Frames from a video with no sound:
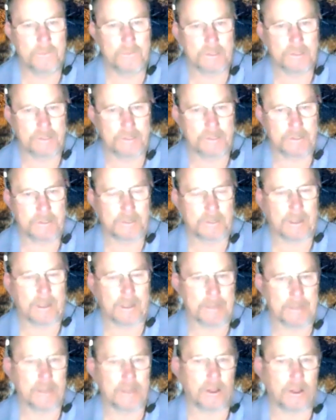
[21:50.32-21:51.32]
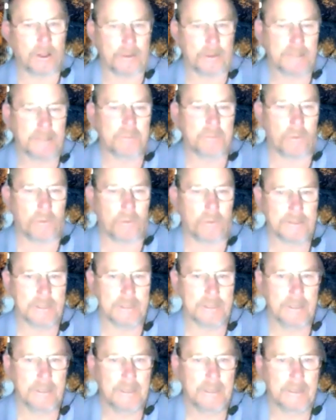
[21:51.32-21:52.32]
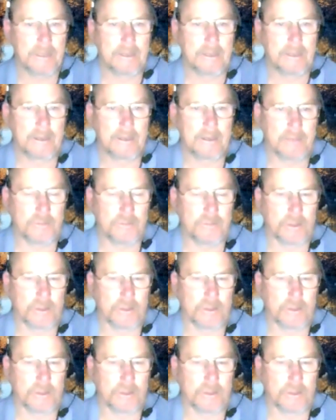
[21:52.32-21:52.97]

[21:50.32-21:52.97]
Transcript: number 2, which is commonly called Esperanza.